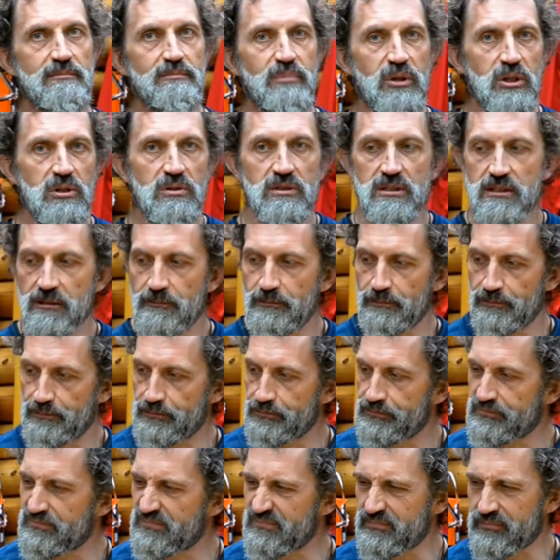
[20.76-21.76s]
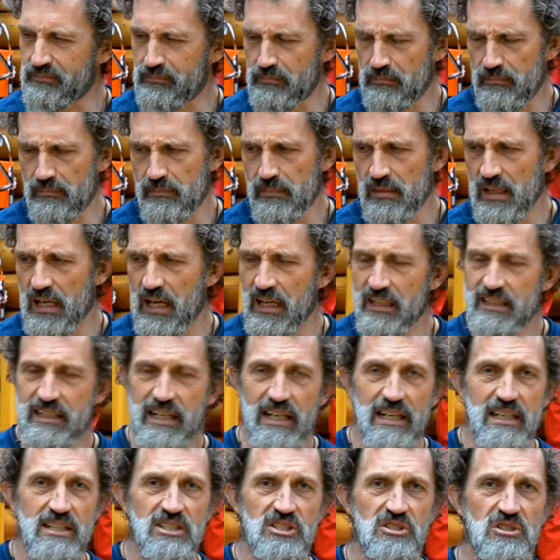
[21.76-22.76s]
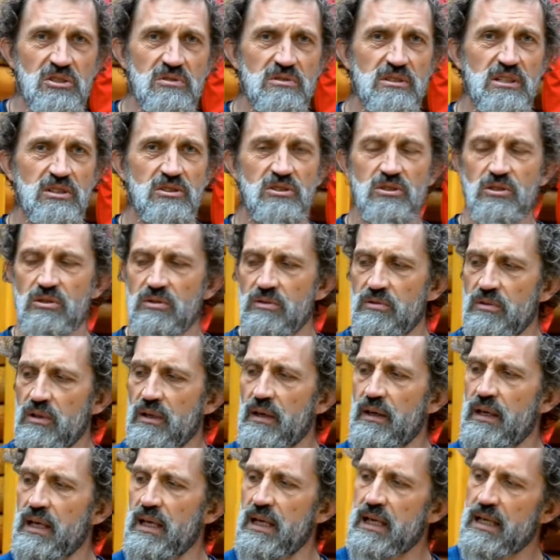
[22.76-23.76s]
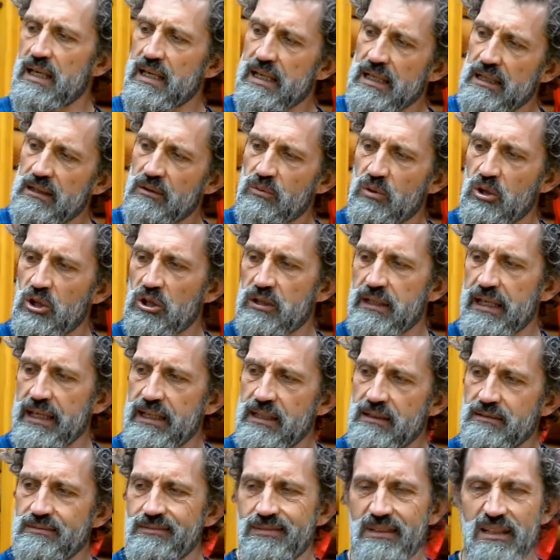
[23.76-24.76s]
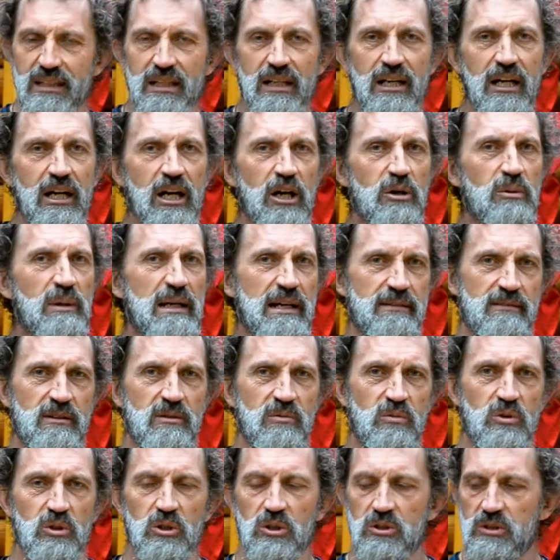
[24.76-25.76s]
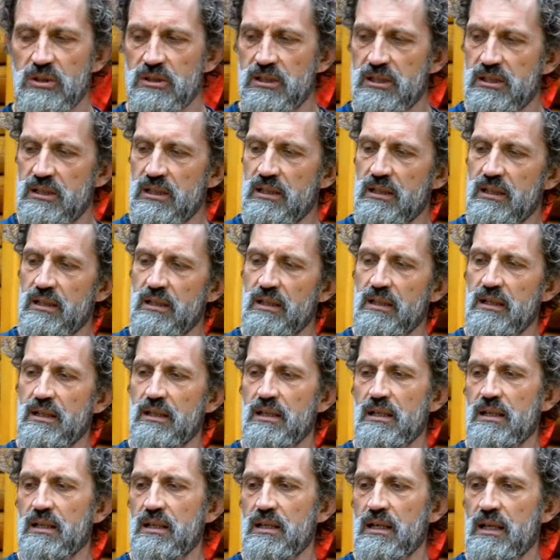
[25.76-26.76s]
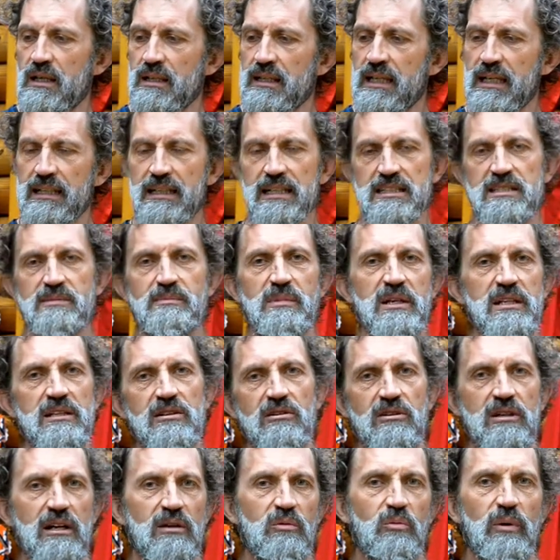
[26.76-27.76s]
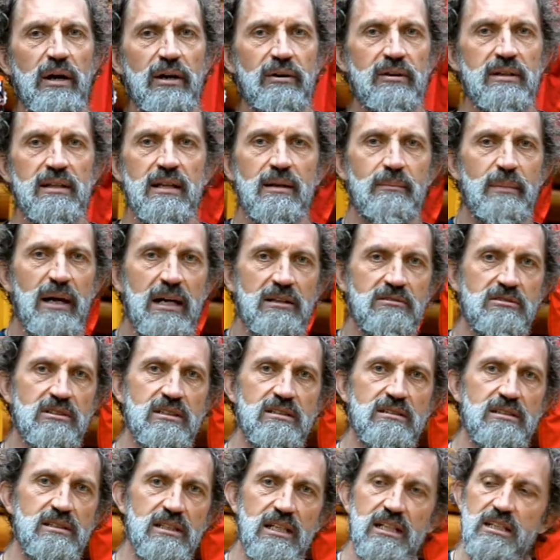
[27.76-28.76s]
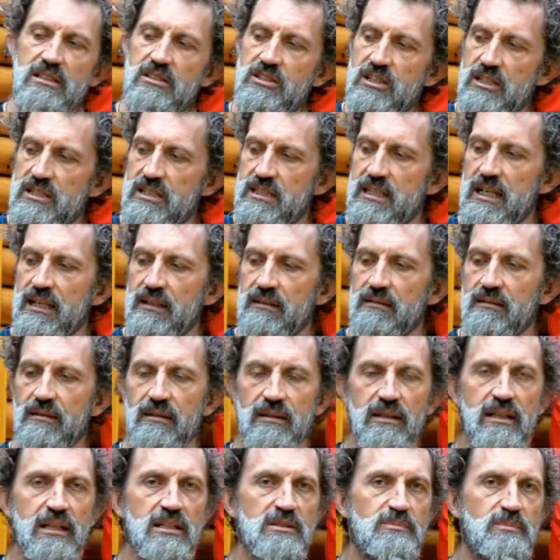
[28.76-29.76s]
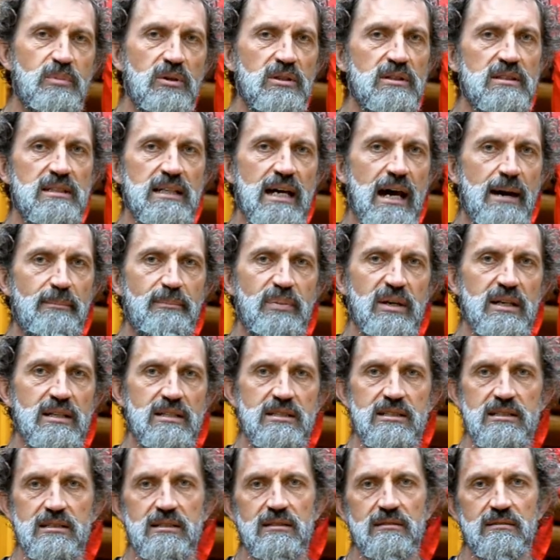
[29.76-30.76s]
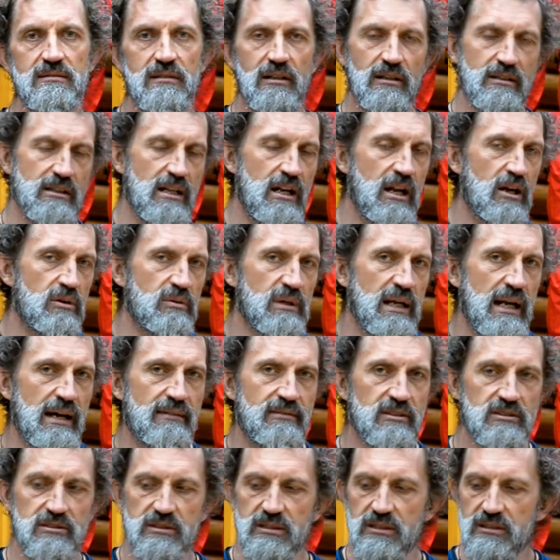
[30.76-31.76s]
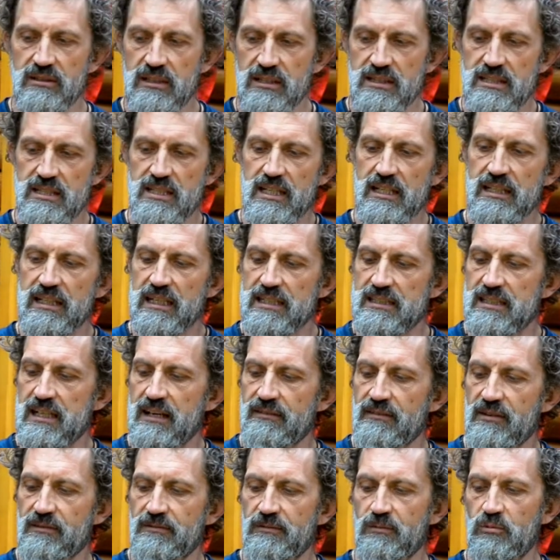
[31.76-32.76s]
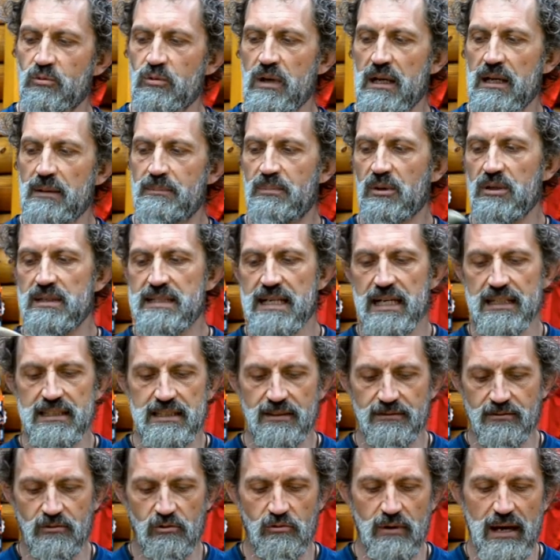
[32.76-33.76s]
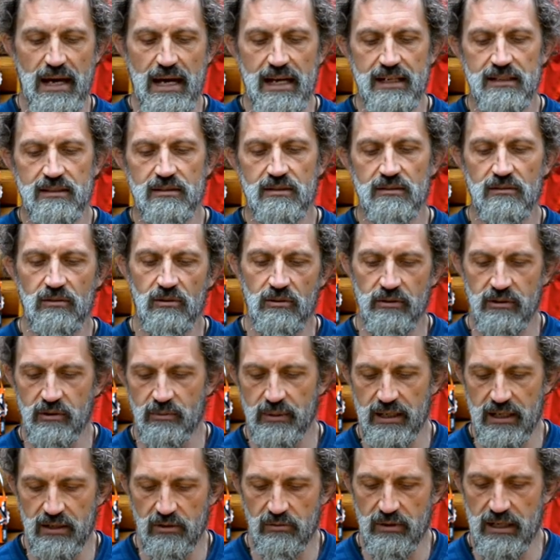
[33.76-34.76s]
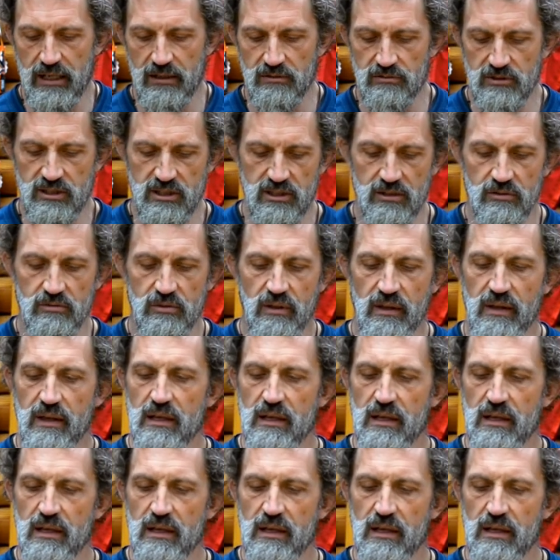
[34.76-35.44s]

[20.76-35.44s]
boot, ideally suited to hill walking, lower level walks. That doesn't mean you can't wear it in the mountains, it's just that this boot is happiest on the lower levels. You can see it doesn't have a really protective rand all the way around, so